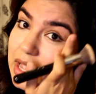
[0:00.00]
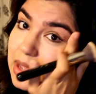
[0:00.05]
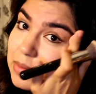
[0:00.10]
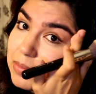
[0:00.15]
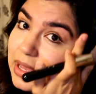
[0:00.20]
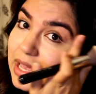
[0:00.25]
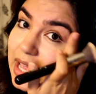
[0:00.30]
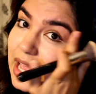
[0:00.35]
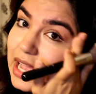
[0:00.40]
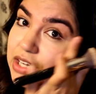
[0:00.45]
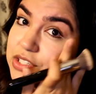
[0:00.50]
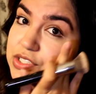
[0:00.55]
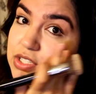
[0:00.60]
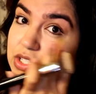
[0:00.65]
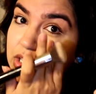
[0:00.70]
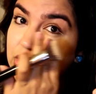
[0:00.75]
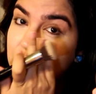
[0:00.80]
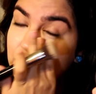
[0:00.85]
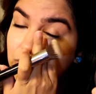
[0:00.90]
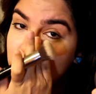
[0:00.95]
I might
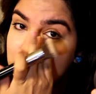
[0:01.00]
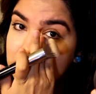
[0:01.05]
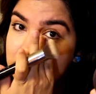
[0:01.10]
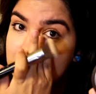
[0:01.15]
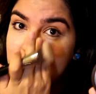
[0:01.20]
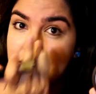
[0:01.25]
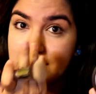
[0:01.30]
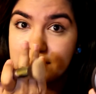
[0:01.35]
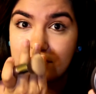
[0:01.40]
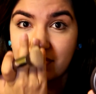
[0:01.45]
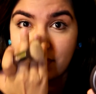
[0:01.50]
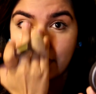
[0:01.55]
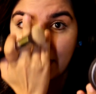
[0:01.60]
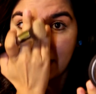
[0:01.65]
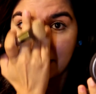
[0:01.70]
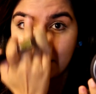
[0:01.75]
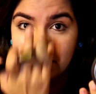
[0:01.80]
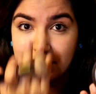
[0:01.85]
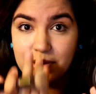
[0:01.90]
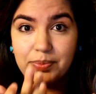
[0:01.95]
actually use this for
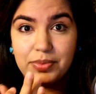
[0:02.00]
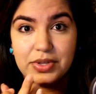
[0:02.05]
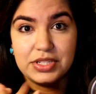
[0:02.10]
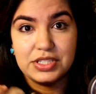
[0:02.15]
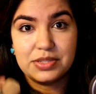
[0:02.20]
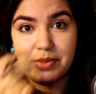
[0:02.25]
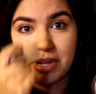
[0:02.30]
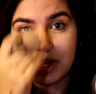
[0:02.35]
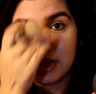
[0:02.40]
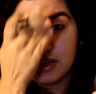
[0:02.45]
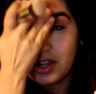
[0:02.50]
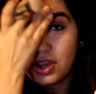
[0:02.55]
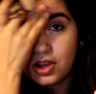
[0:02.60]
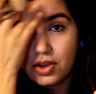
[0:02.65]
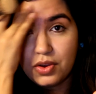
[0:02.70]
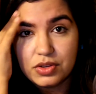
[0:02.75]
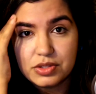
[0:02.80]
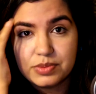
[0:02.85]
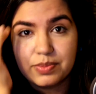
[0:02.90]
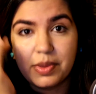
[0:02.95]
like the bridge of my nose,